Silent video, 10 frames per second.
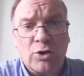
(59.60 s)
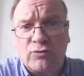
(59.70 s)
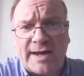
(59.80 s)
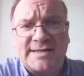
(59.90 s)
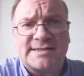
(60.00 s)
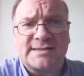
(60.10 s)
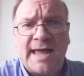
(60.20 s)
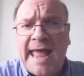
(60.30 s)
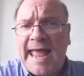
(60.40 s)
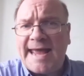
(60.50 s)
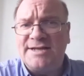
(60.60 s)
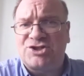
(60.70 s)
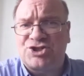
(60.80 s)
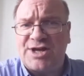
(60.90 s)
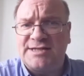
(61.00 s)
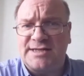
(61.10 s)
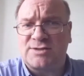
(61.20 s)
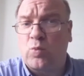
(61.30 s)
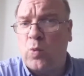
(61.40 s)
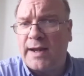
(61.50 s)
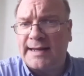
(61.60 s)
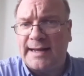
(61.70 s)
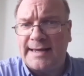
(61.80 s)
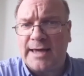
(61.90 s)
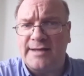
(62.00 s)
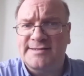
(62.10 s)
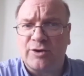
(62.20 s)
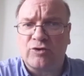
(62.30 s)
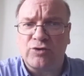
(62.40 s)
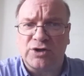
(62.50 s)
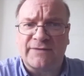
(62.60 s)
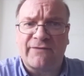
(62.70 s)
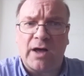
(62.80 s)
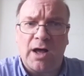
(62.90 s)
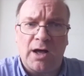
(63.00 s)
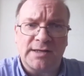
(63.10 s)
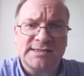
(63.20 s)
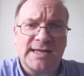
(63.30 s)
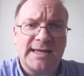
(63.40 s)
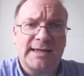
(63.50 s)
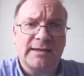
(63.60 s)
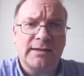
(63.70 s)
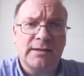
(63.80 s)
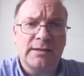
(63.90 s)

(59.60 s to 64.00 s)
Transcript: Grace is Jesus willingly going to the cross for our sake,